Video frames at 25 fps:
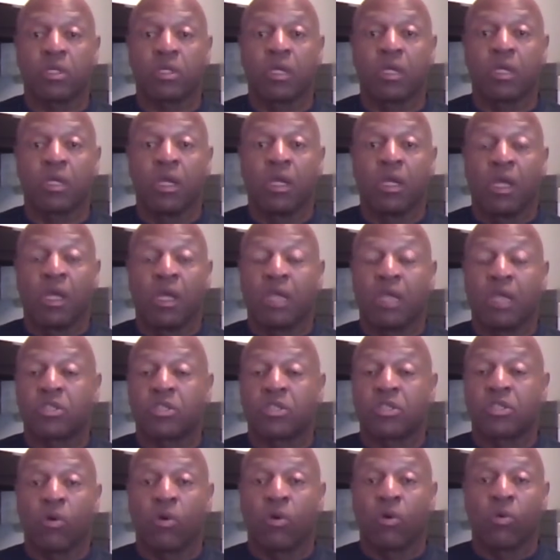And
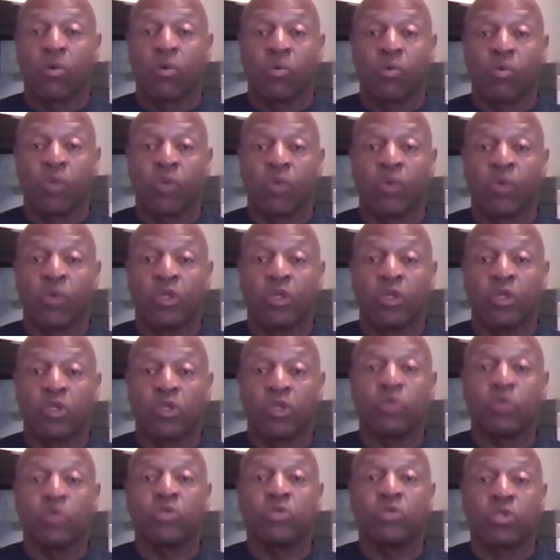so we
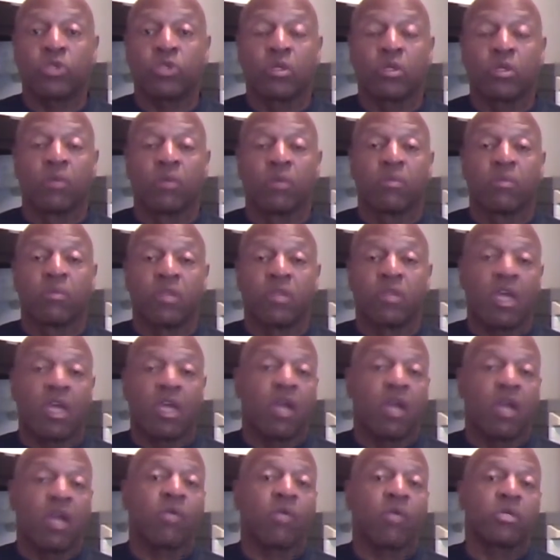reduce the
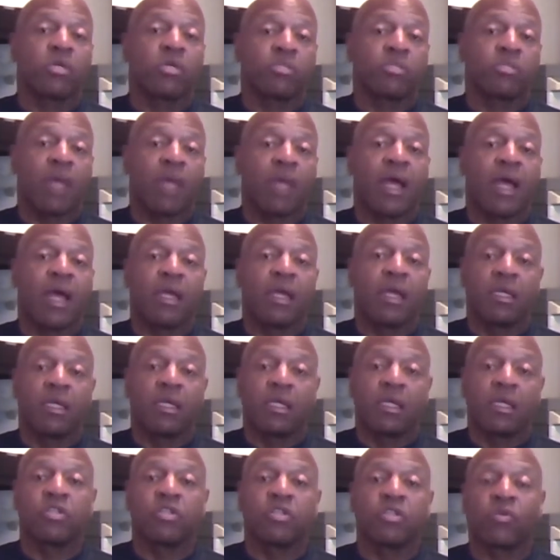errors by
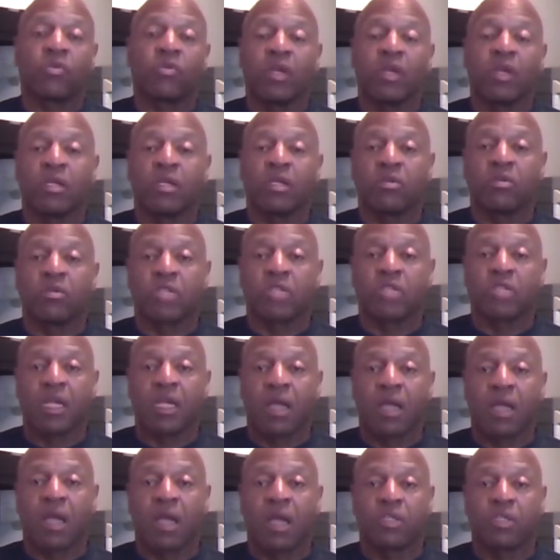integrating those
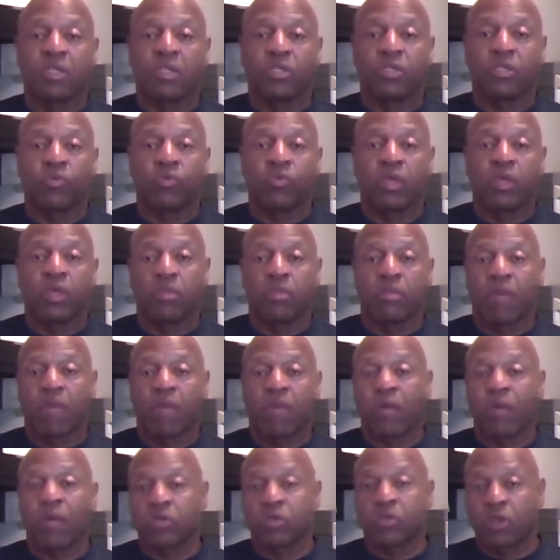technologies with
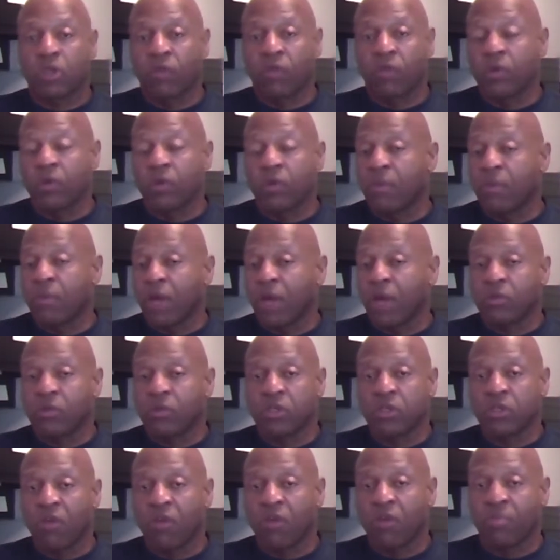Microsoft. We're a
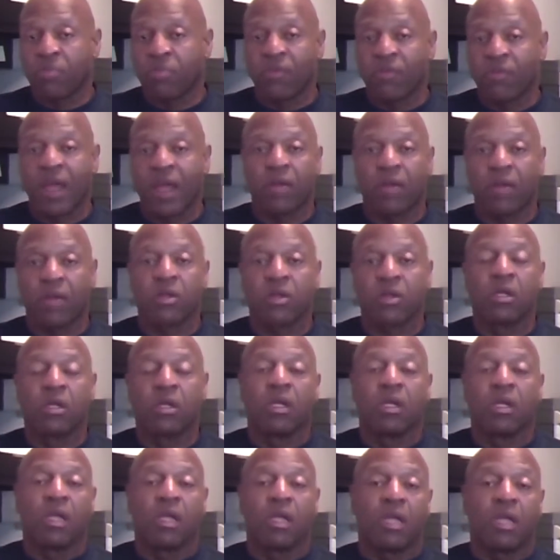Microsoft provider,
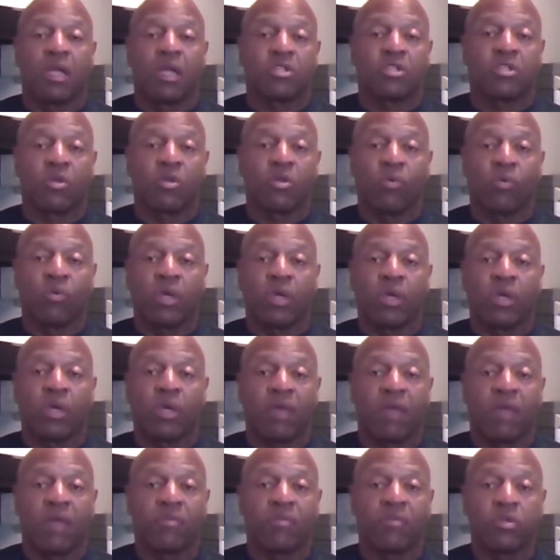and so we have
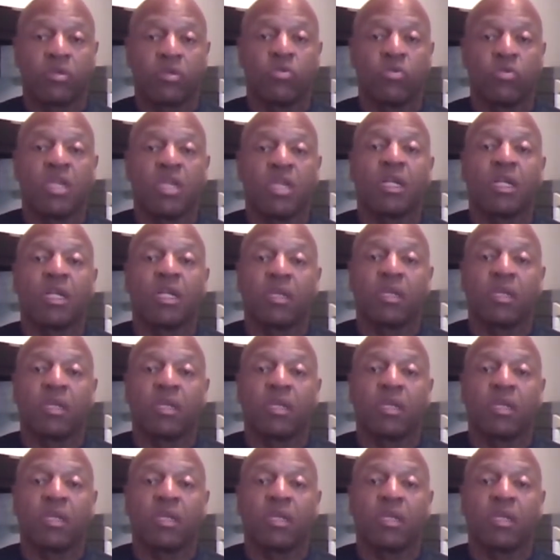uniquely,